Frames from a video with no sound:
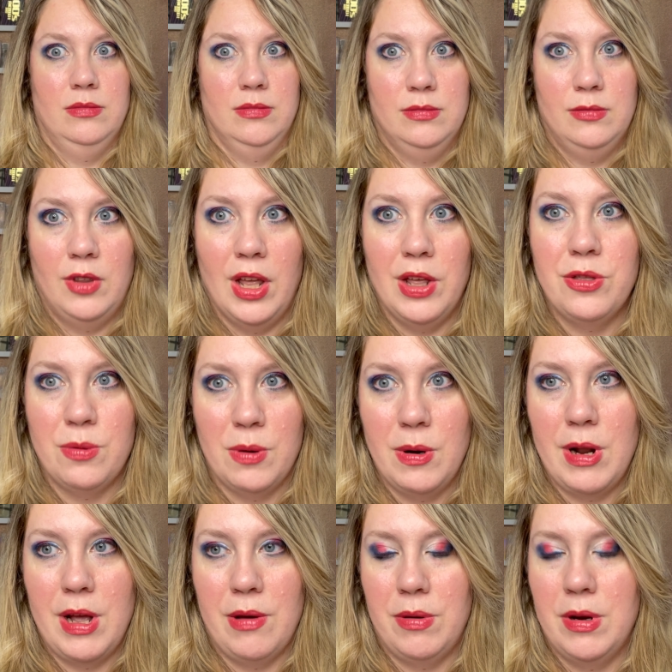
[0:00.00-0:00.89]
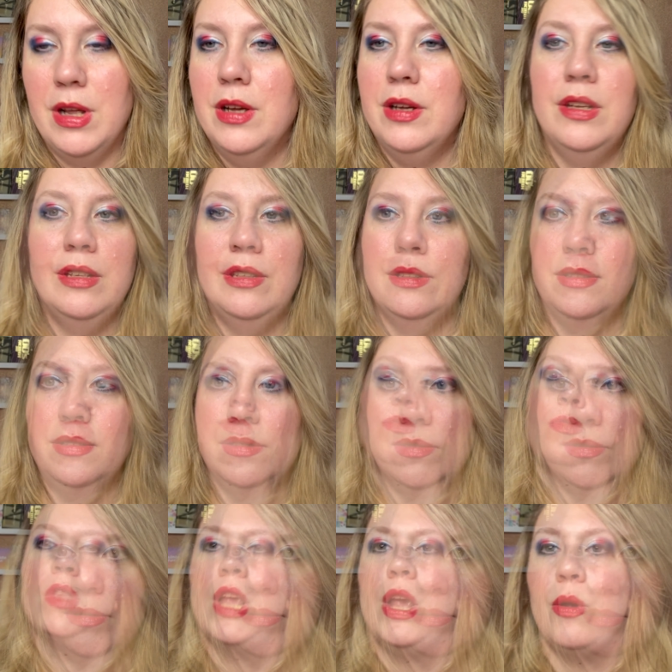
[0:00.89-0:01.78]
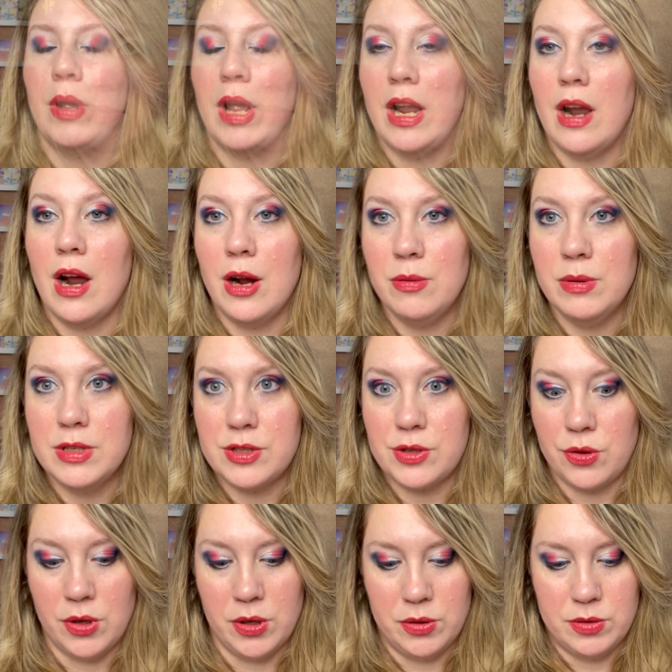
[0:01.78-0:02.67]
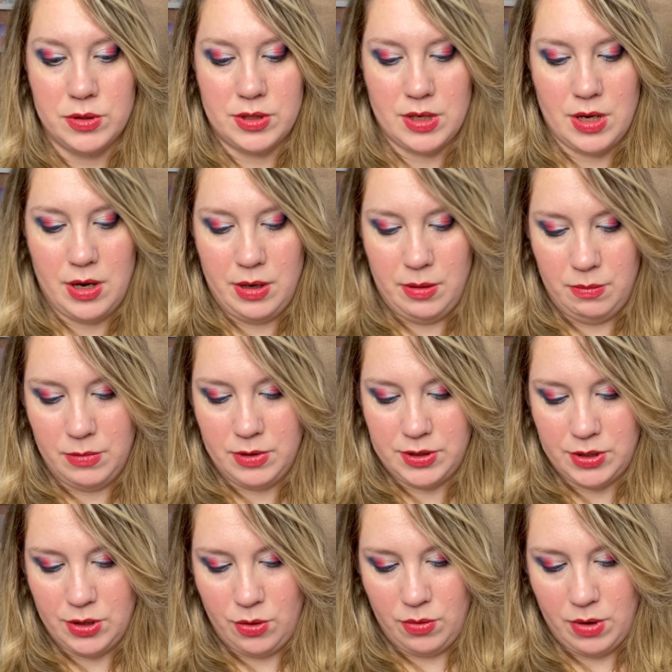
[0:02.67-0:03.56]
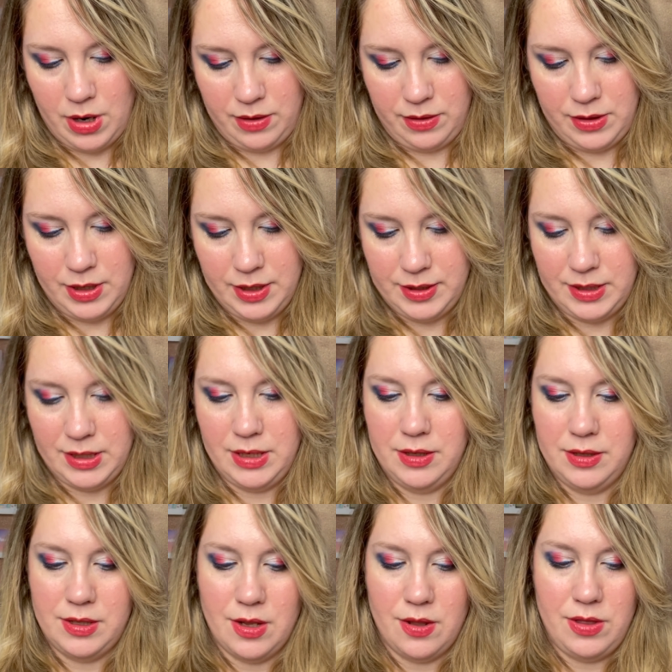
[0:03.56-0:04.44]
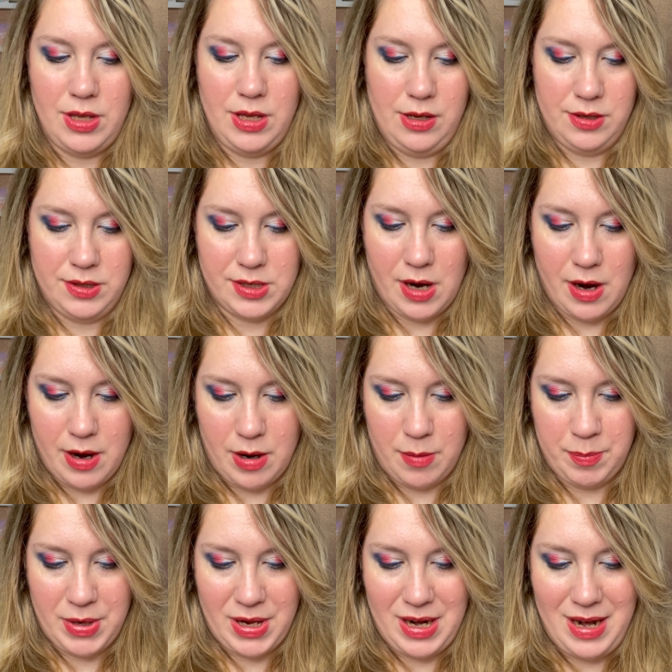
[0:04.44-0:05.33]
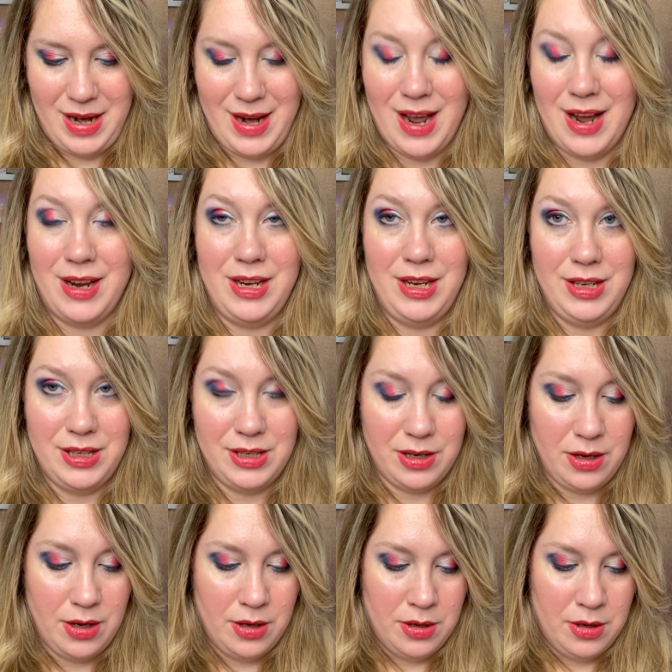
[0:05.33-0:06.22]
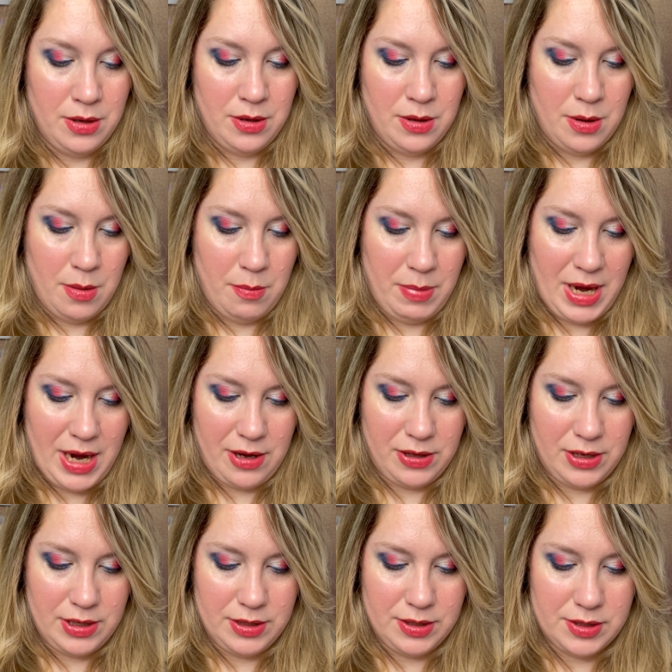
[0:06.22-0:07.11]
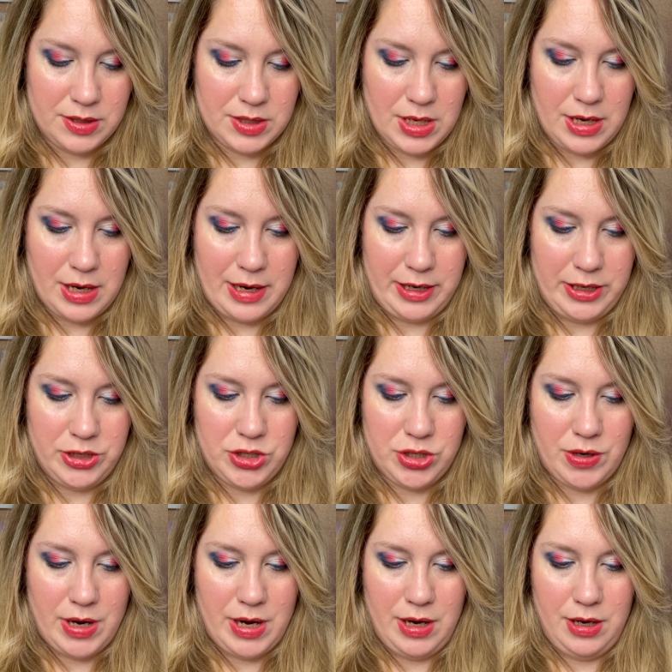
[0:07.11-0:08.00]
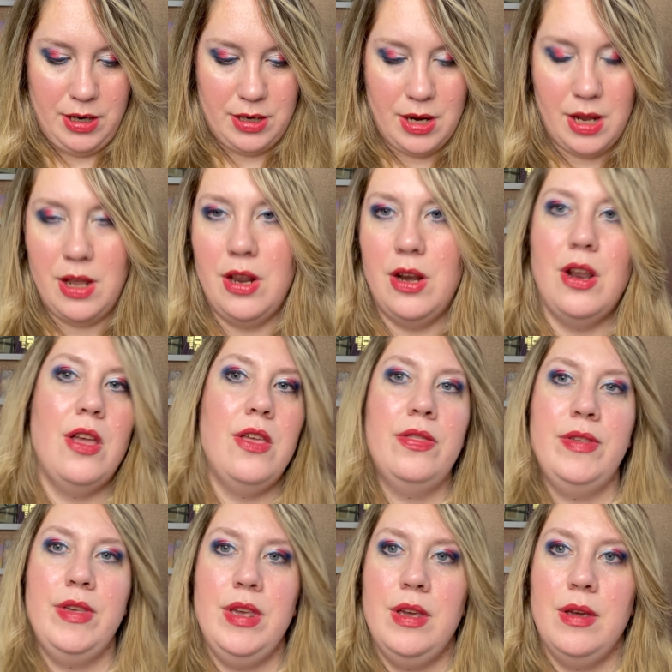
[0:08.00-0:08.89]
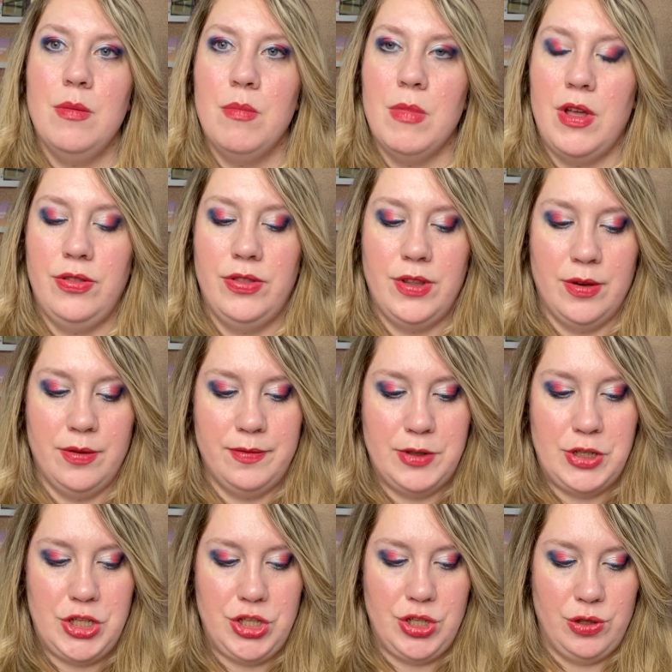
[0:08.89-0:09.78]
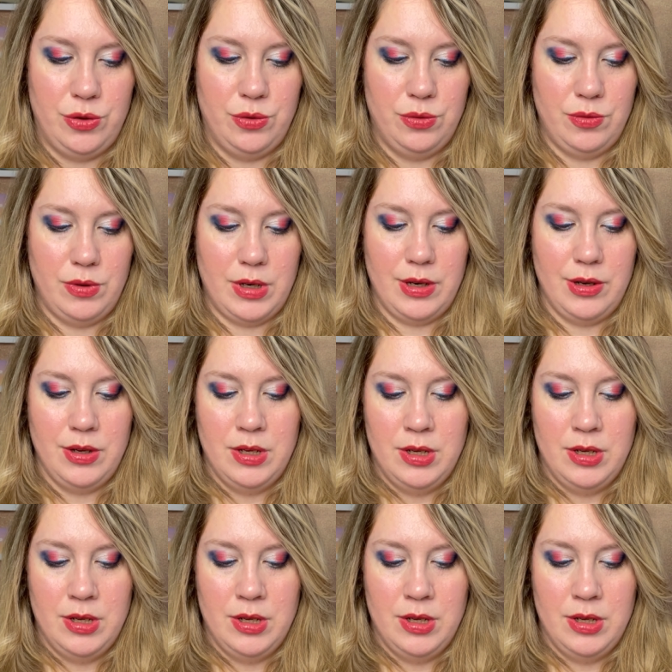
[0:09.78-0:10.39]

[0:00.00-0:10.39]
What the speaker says: they throw down. Okay, I was close. So this is the top 9 palettes that I tried in the month of June.